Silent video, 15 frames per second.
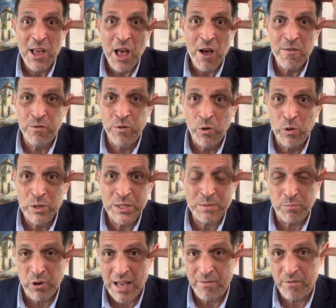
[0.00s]
false
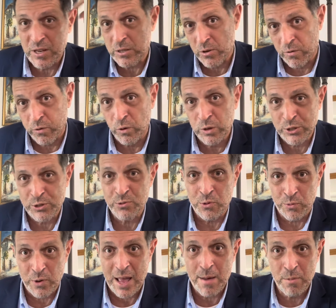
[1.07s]
prophets or false
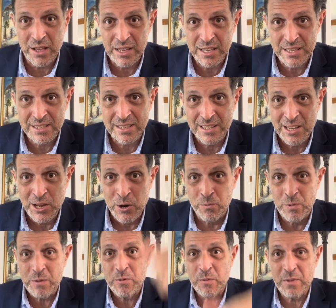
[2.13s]
rabbis,
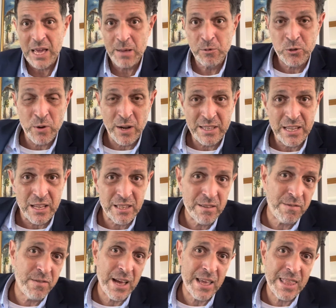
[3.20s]
we would be able to
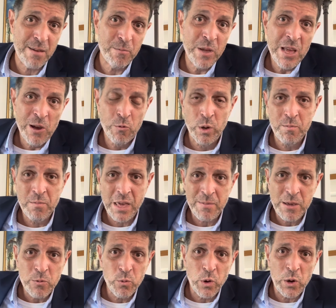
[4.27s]
identify them. Well, maybe
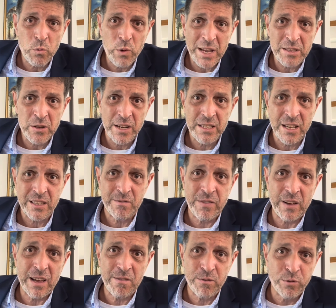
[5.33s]
one way to
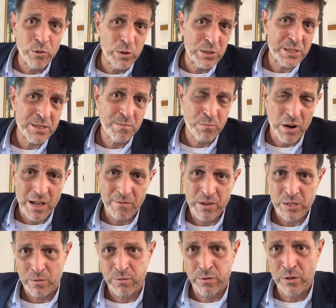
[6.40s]
identify false
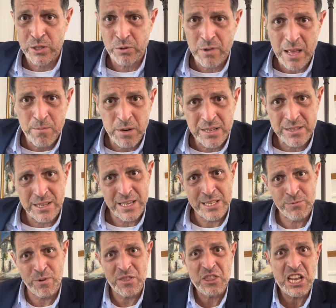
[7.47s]
prophets or false rabbis is
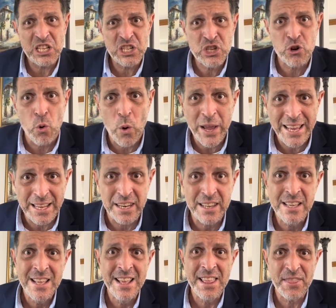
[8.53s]
when they join
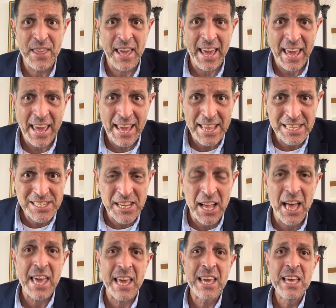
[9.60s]
the
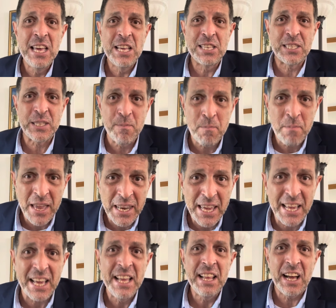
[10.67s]
anti
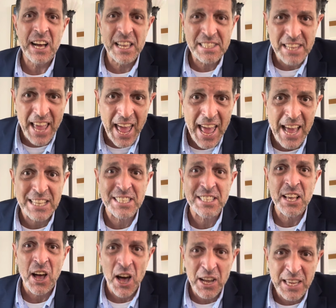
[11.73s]
Semitic attacks
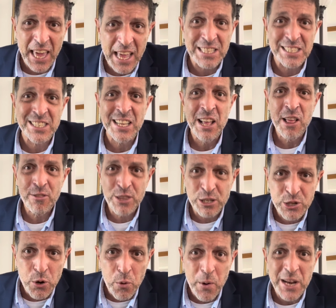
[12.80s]
against the
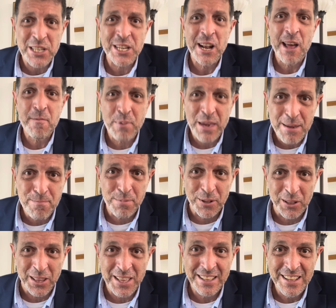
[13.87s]
Jewish
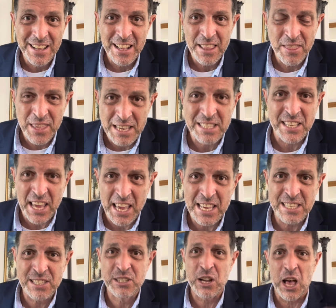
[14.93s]
people. This
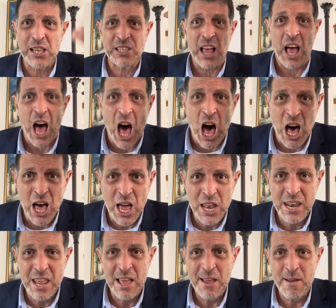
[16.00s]
is just
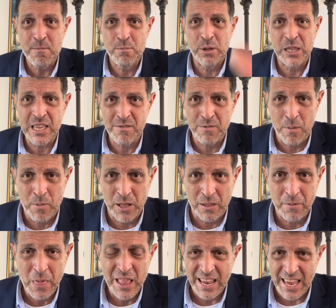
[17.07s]

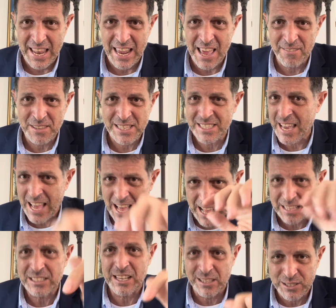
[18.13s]
unbelievable. And I have to say,
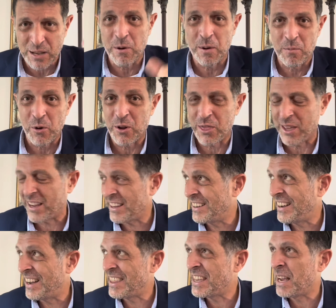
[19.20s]
actually, I'll say one more thing.
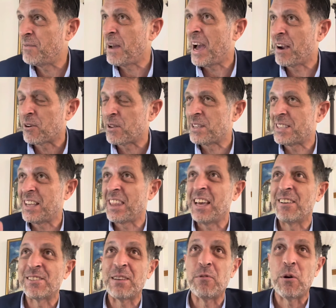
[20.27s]
I think I've, already said that. I'll
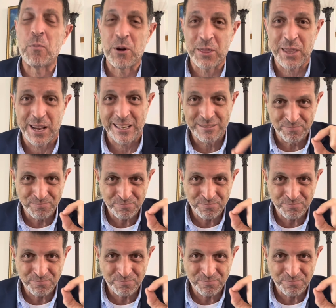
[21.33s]
say one more thing.